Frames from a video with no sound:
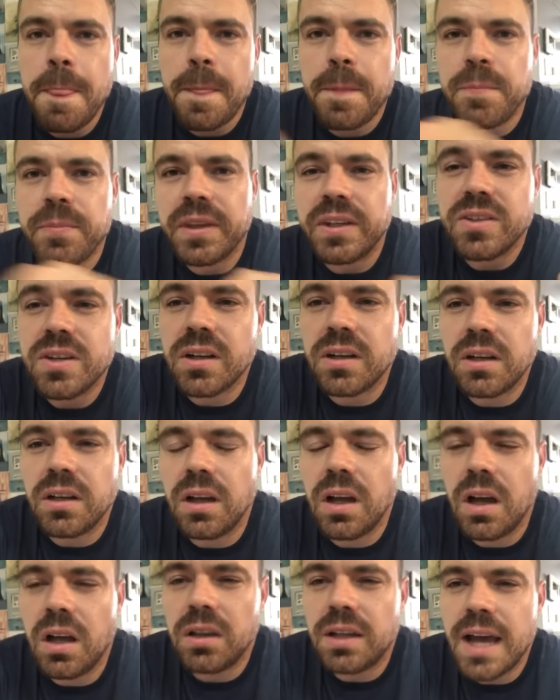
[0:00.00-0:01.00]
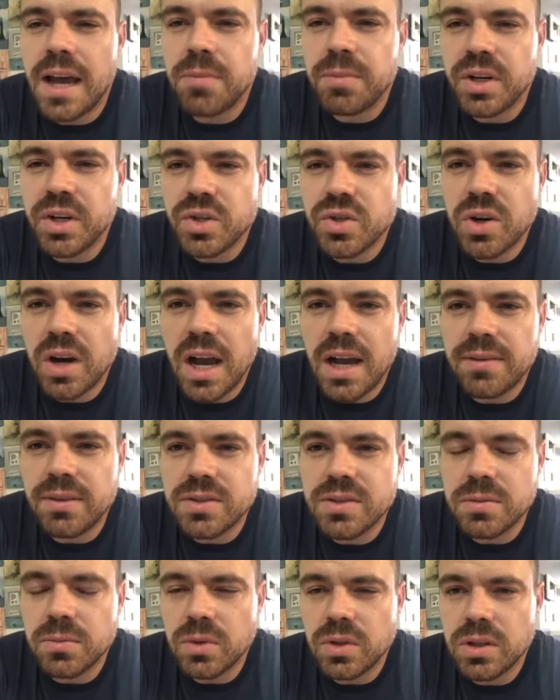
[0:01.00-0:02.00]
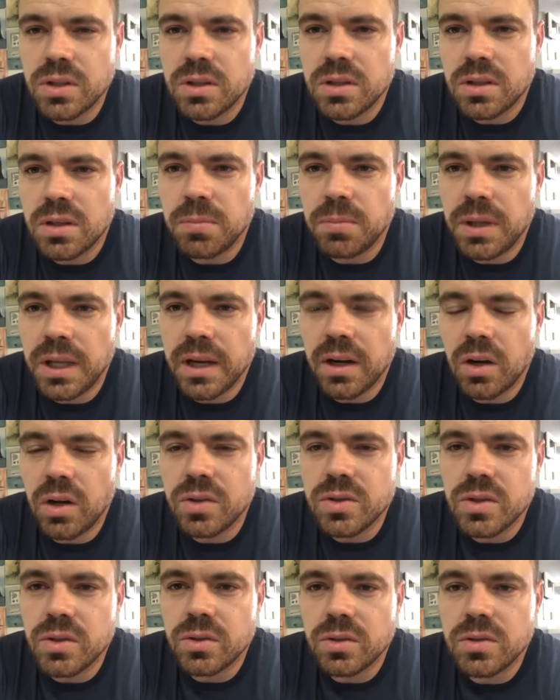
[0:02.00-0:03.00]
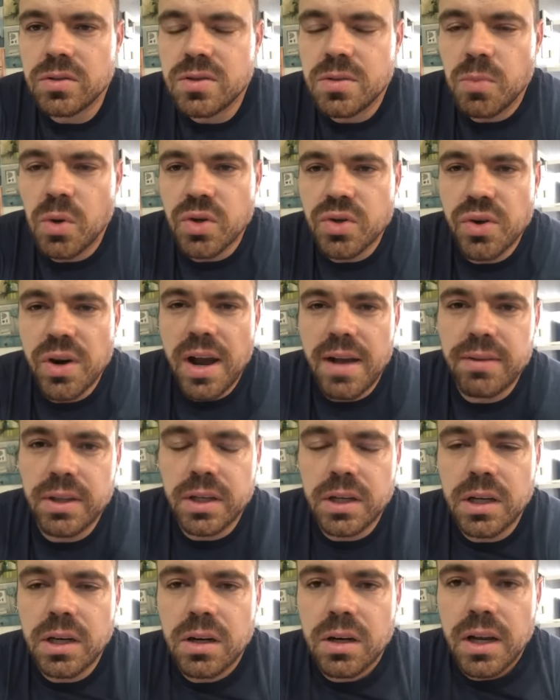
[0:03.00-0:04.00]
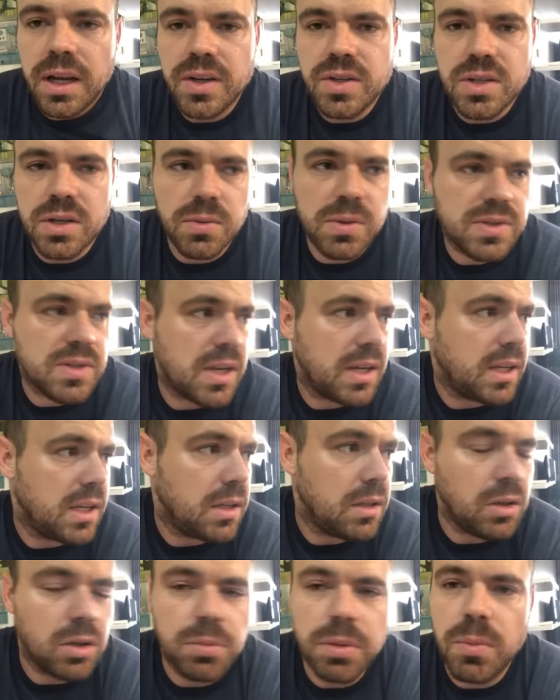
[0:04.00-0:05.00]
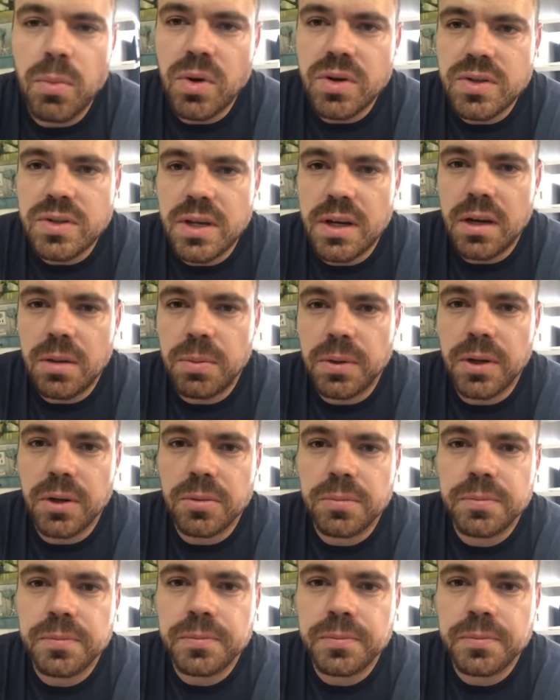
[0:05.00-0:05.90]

it's going to allow me to travel some more. I'm planning on doing some more traveling here in Asia once I get a little bit more set up here.